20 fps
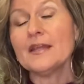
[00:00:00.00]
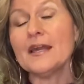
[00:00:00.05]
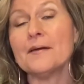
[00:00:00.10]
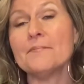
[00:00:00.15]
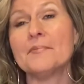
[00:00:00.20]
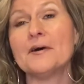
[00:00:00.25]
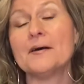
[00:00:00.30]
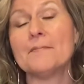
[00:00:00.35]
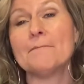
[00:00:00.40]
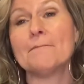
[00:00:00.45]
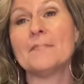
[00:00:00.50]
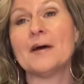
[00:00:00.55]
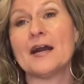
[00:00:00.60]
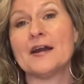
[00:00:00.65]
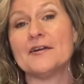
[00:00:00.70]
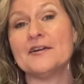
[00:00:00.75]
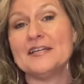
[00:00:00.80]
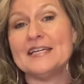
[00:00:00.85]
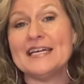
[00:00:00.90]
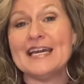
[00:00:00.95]
But
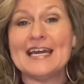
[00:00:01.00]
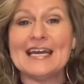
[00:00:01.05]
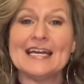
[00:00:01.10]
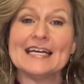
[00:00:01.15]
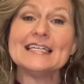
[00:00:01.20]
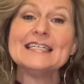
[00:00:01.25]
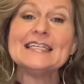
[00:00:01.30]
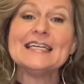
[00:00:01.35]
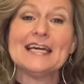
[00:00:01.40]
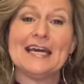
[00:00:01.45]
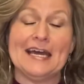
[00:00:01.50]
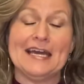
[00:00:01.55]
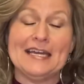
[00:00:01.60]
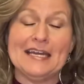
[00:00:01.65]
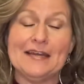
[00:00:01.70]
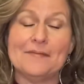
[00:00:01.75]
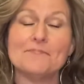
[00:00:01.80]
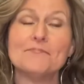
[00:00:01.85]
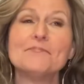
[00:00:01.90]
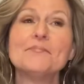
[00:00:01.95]
Mari and
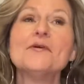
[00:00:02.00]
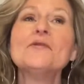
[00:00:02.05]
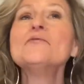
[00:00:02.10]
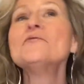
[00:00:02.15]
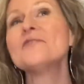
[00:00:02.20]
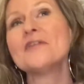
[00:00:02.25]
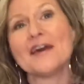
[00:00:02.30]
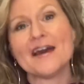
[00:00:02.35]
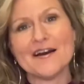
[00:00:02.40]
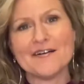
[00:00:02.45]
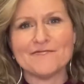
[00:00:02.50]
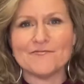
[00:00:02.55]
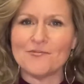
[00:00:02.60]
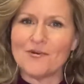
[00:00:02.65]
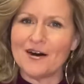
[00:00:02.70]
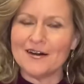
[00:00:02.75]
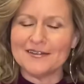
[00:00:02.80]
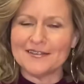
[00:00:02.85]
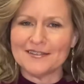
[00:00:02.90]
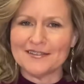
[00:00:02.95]
Kenny both have
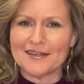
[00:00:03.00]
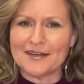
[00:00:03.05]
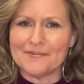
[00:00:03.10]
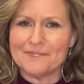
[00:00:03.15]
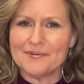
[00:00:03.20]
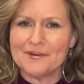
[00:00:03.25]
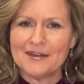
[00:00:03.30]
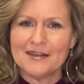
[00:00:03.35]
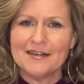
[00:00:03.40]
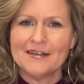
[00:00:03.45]
walls up.